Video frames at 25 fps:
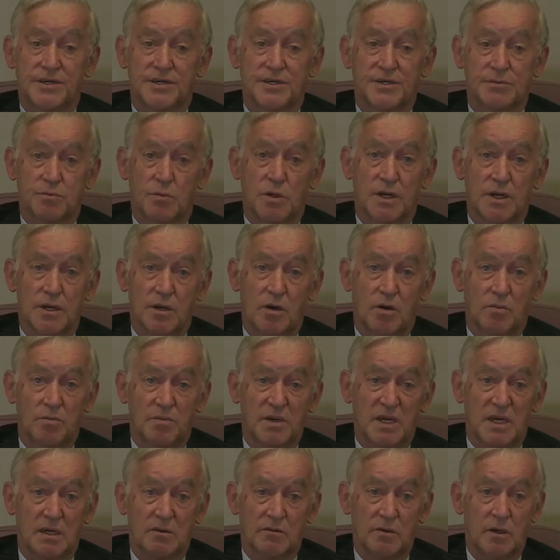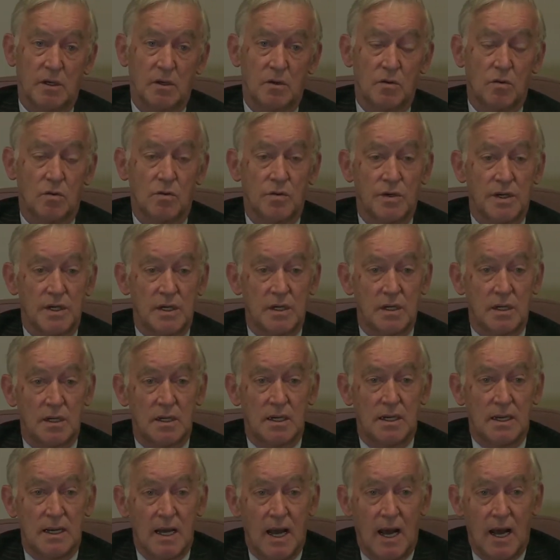and asked them to the people who have
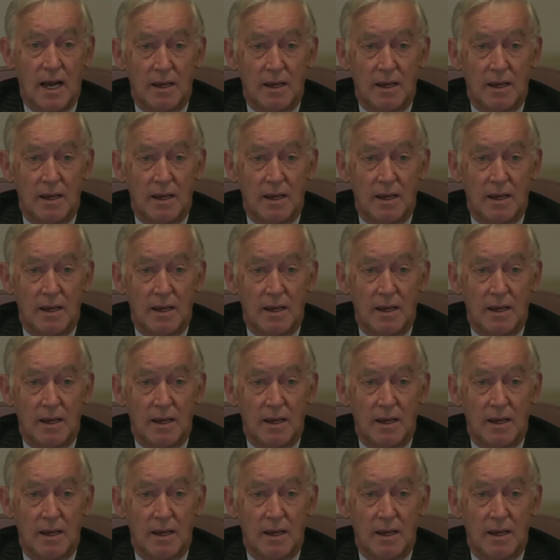power